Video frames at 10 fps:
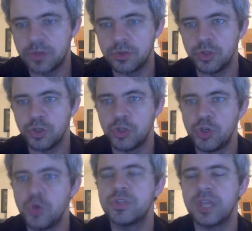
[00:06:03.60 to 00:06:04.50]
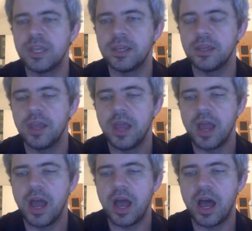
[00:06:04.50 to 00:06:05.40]
using
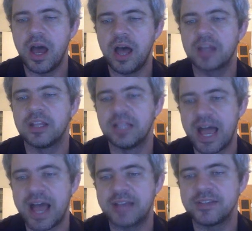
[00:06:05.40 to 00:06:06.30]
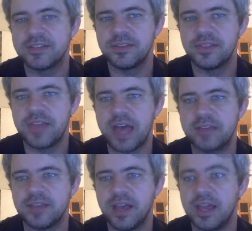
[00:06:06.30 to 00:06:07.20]
a class
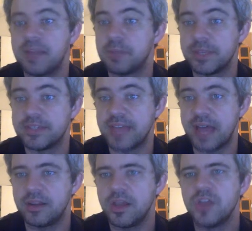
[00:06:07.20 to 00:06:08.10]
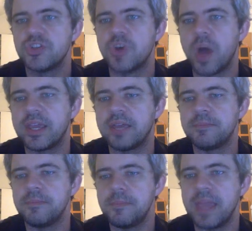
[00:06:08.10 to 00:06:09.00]
that implements that. So I
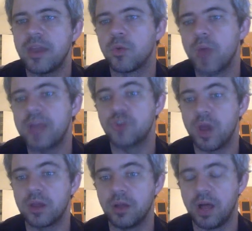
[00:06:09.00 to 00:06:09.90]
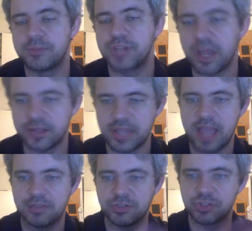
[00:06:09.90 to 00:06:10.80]
can make a right triangle object
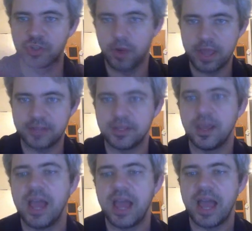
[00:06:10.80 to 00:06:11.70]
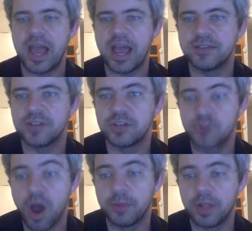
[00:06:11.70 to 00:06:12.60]
and store it as a
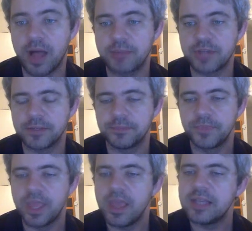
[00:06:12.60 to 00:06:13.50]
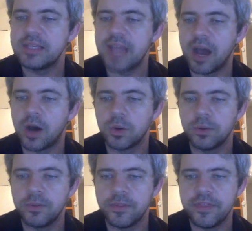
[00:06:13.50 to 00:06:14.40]
drawable object. Now,
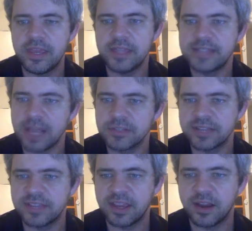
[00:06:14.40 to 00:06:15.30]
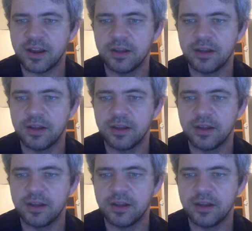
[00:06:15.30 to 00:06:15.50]
the downside there,